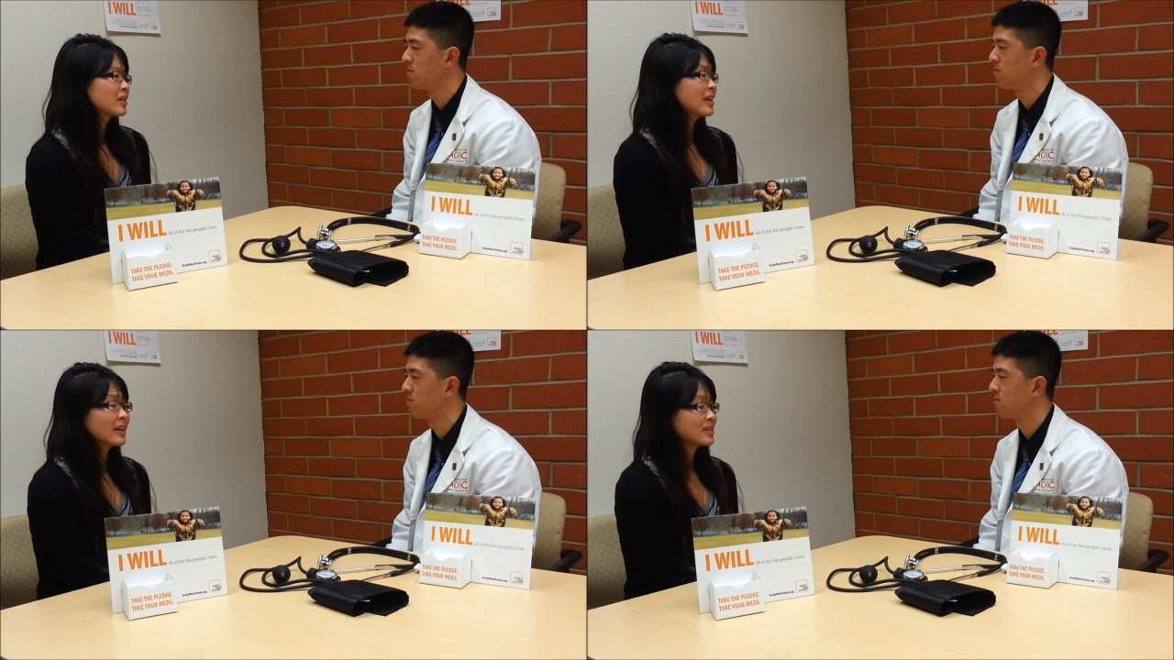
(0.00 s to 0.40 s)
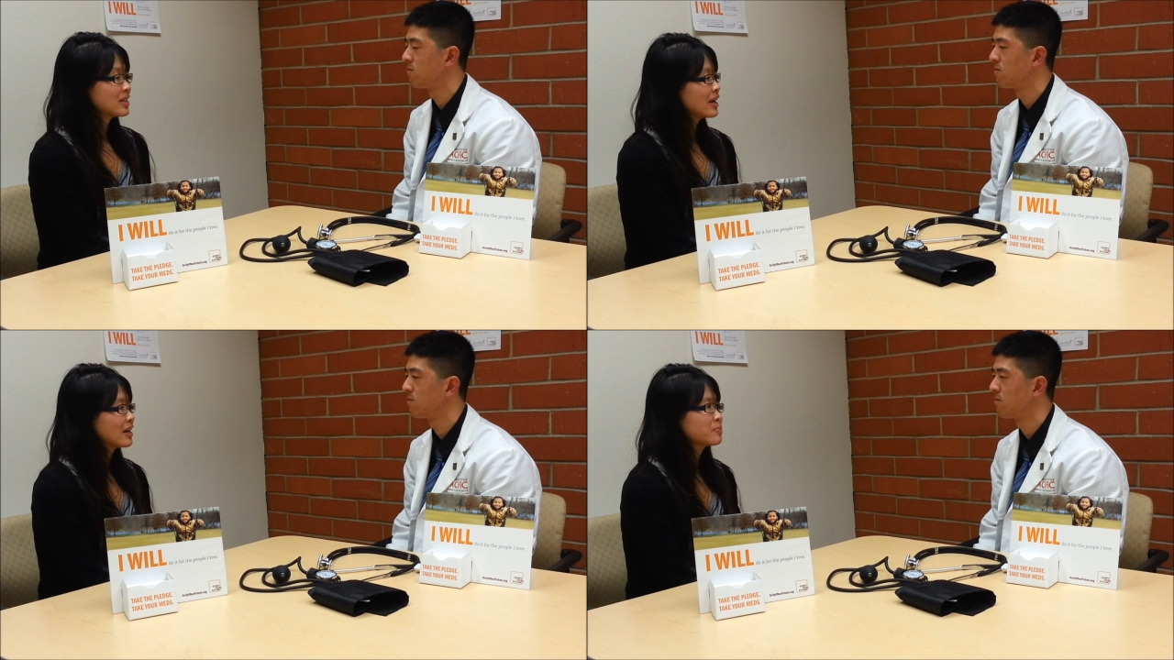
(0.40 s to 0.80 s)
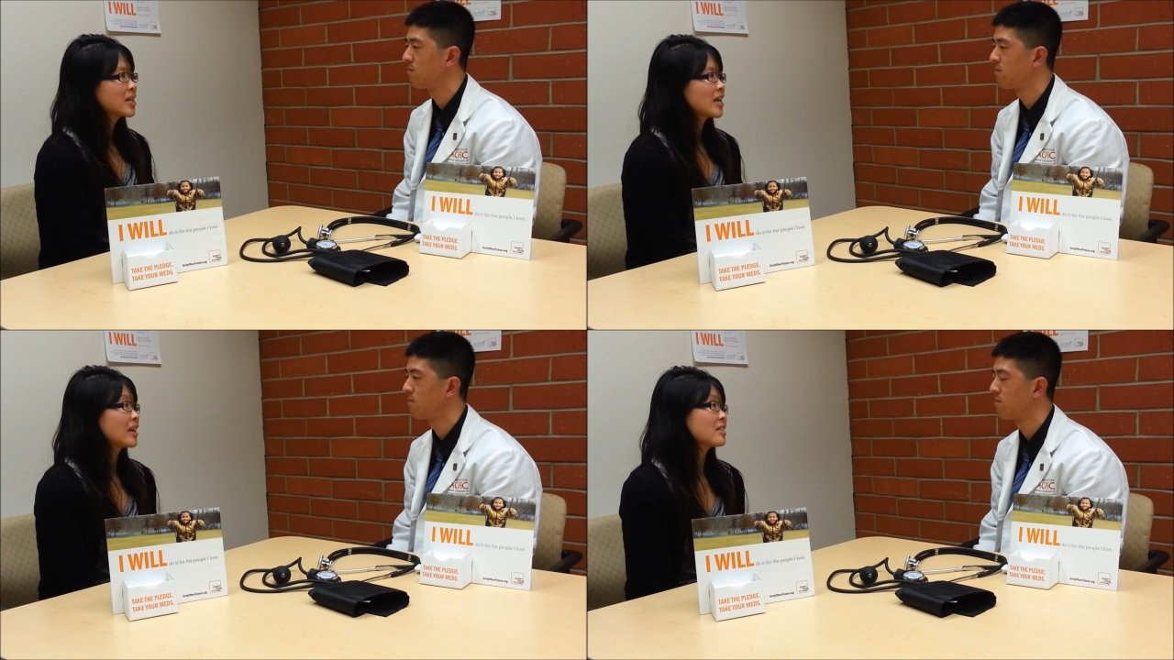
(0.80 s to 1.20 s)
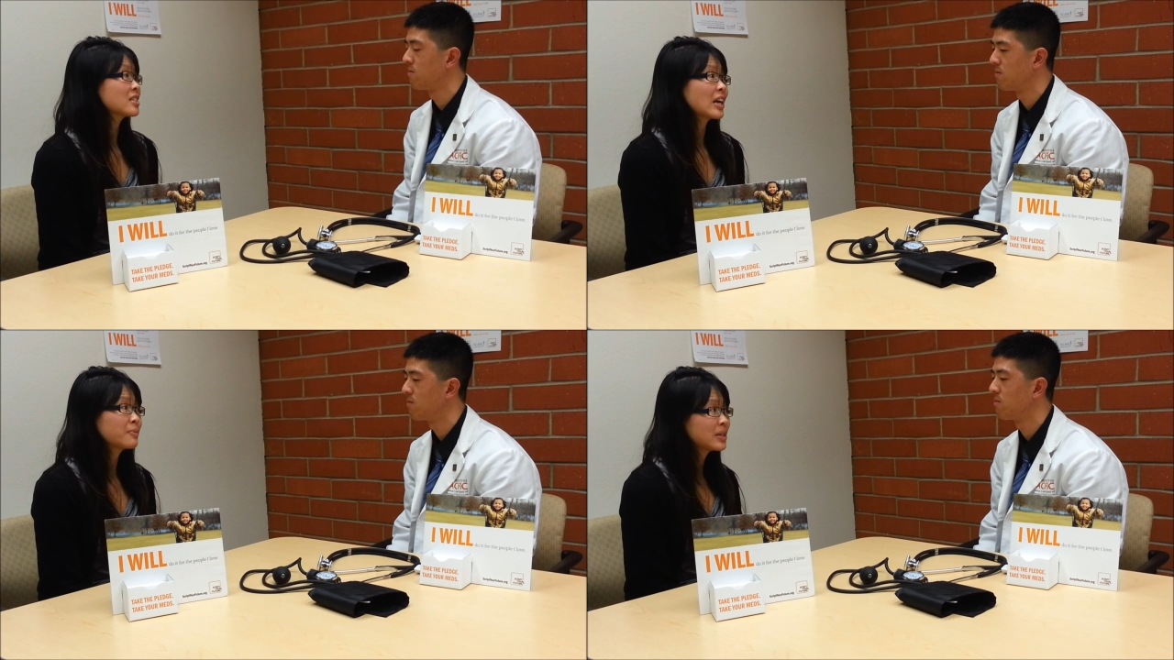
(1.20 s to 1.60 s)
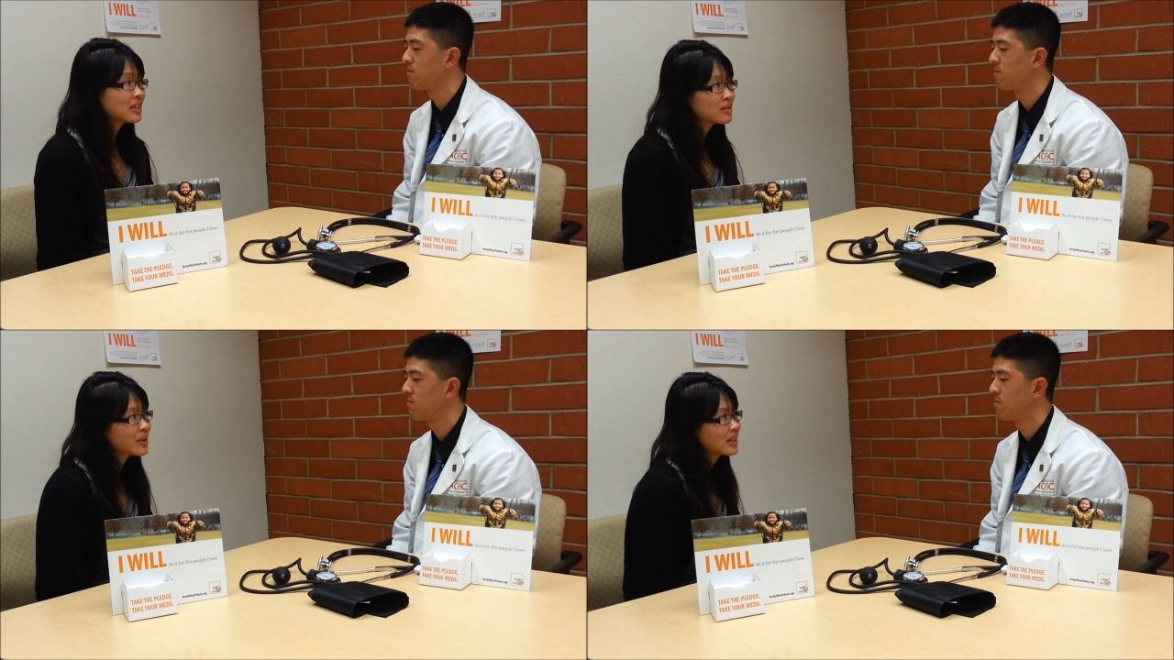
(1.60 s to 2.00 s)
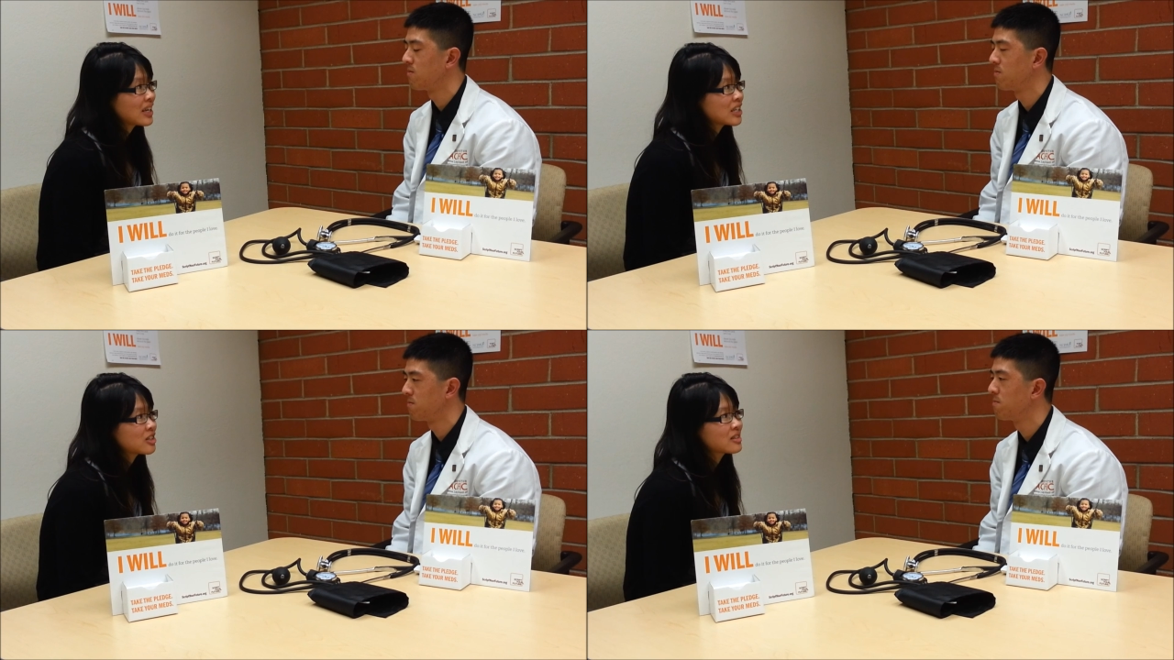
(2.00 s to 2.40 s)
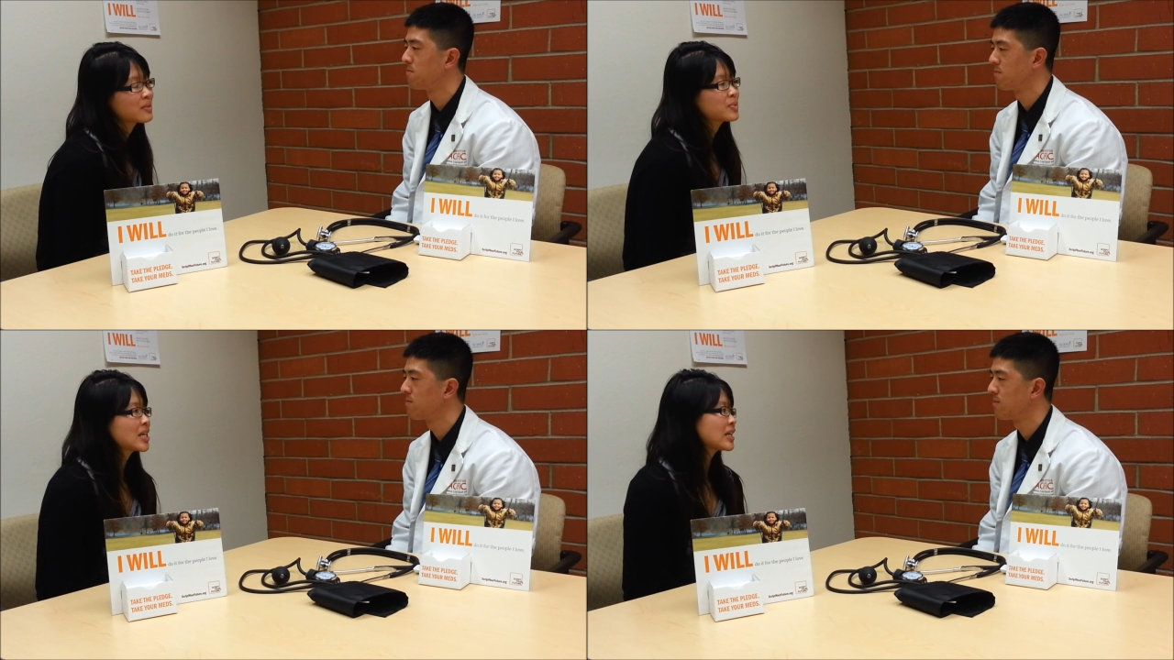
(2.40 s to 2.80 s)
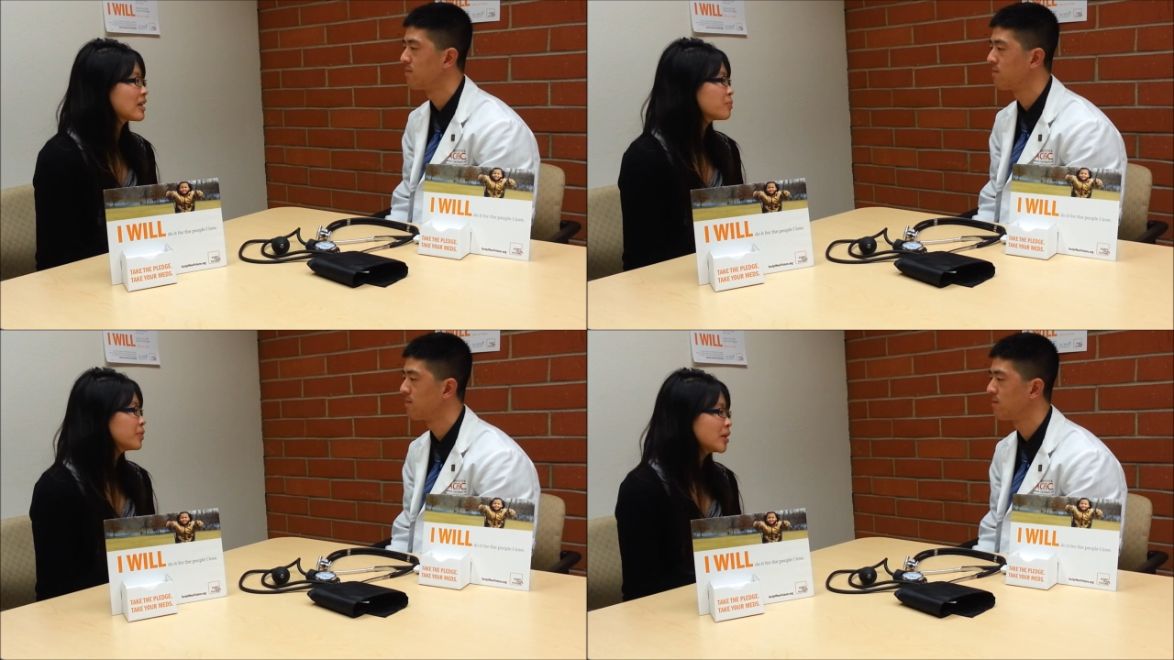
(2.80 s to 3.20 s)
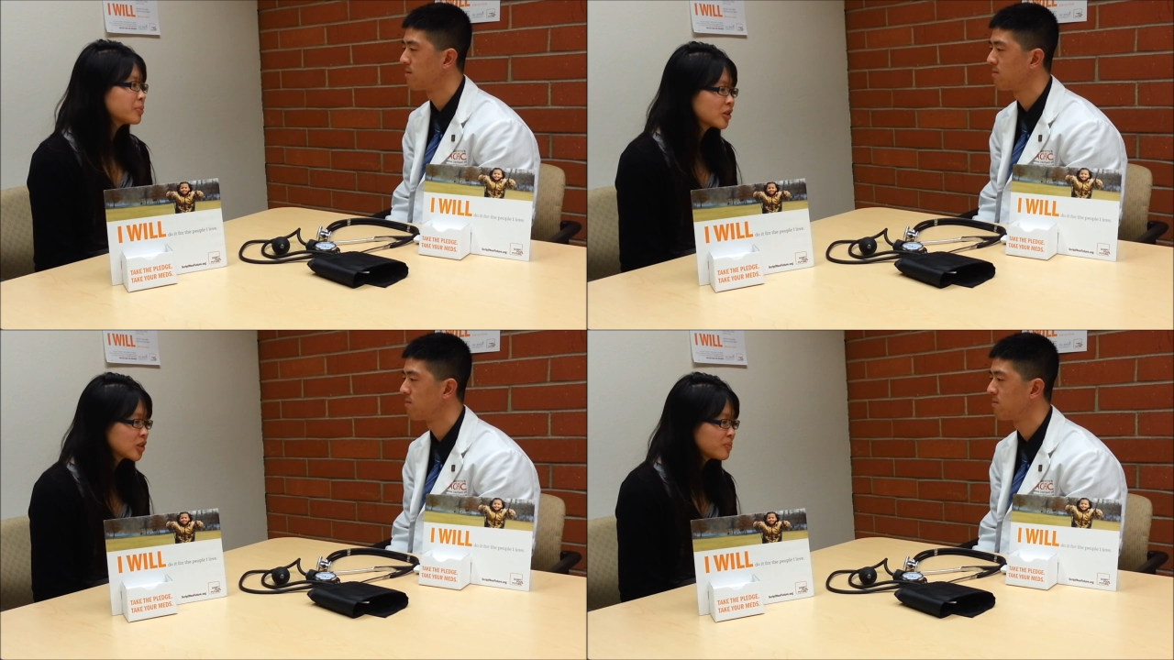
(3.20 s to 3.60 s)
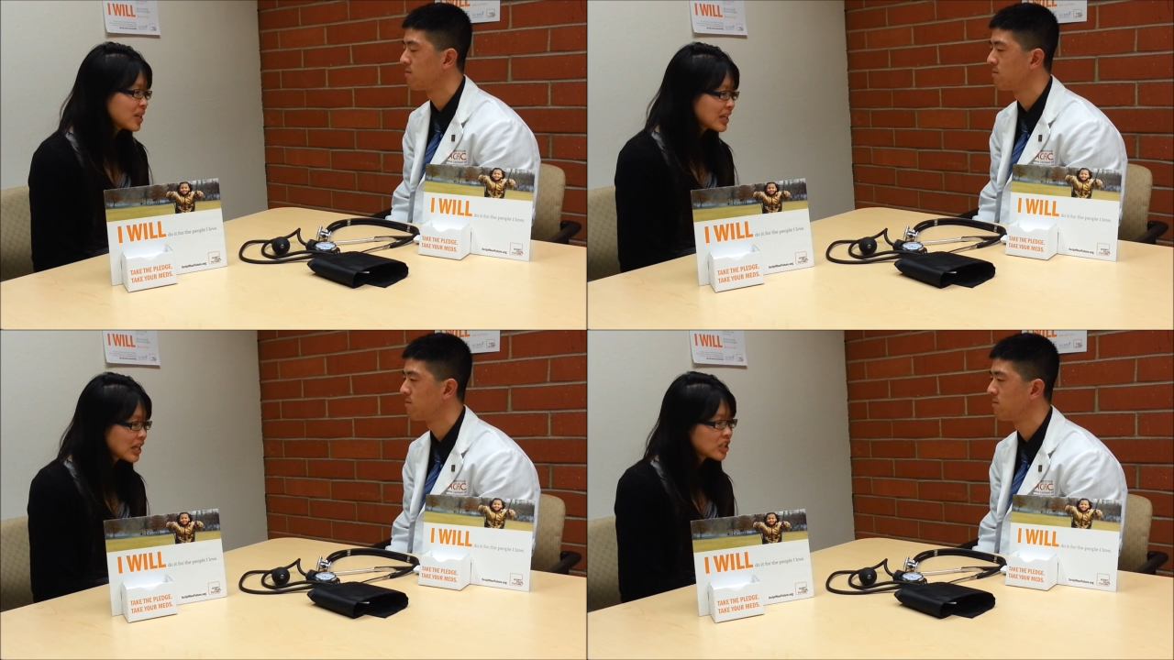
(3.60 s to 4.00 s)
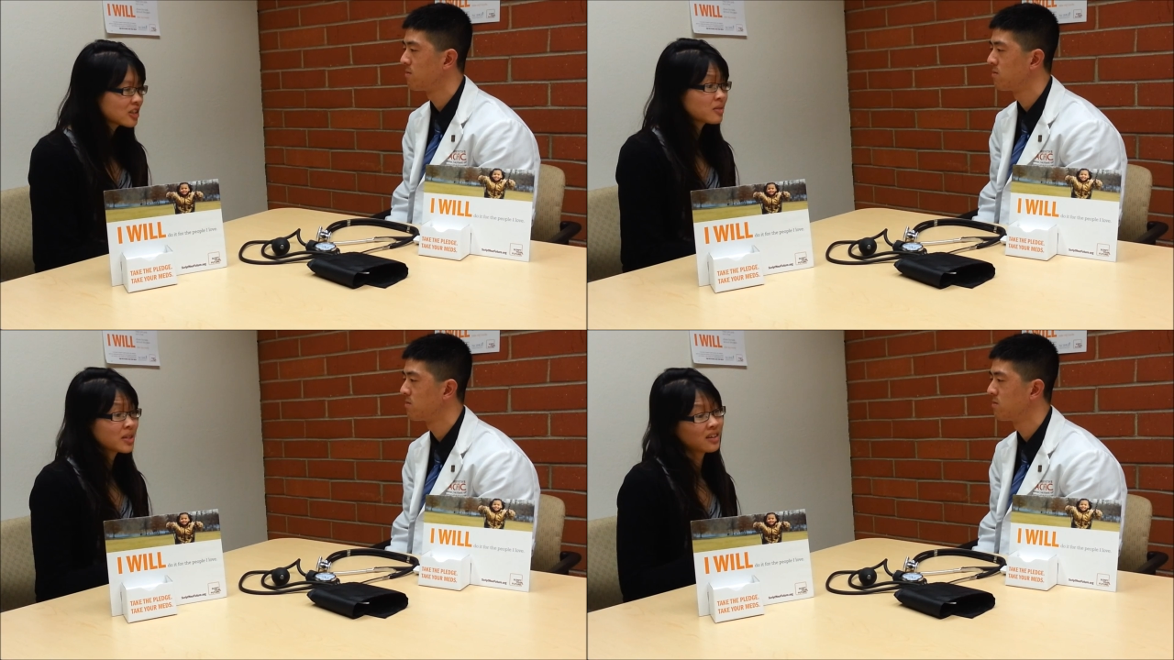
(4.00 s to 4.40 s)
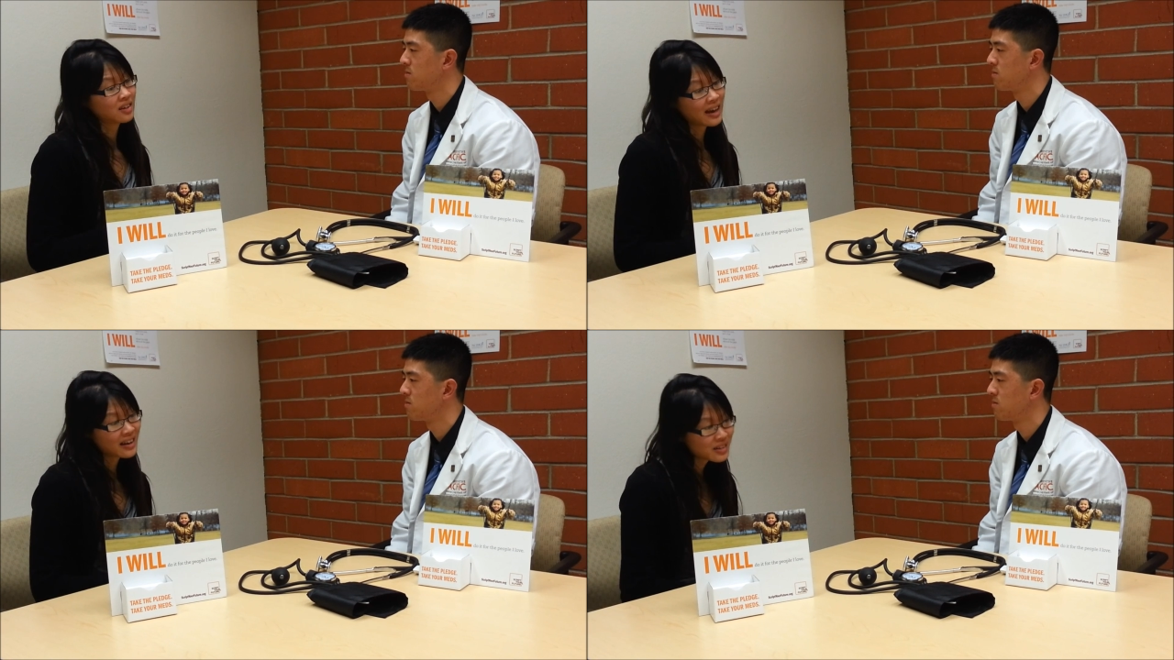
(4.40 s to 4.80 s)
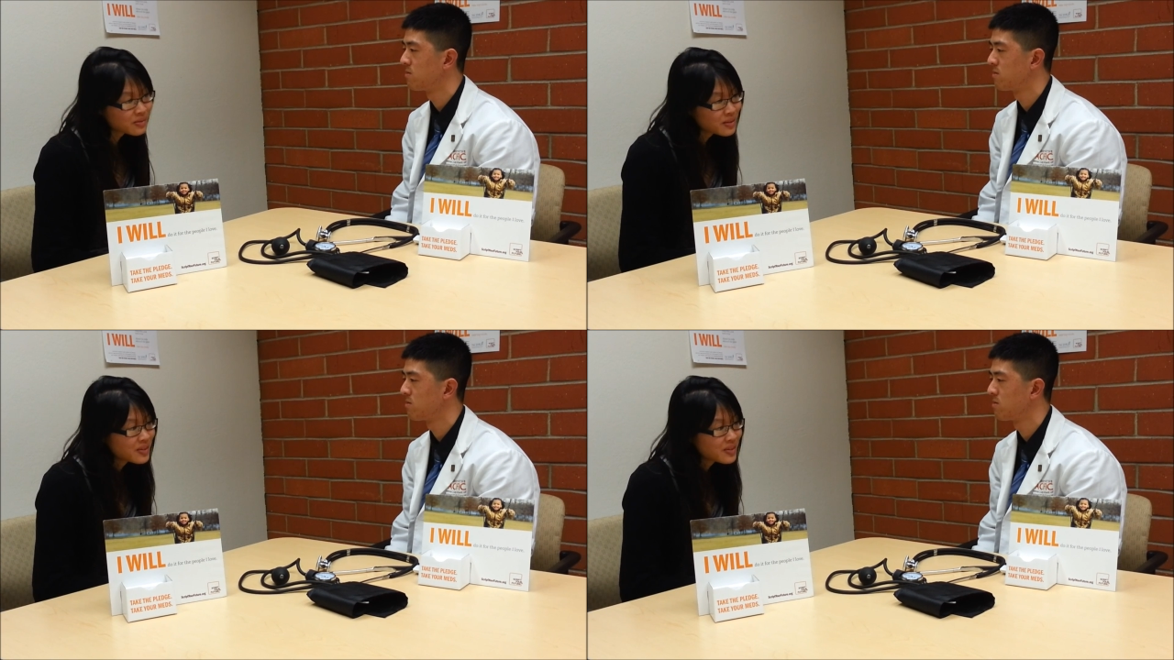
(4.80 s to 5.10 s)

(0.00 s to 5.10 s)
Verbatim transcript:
Speaker 1: like I said, I'm taking diabetes medications, I'm taking blood pressure medications, I'm taking asthma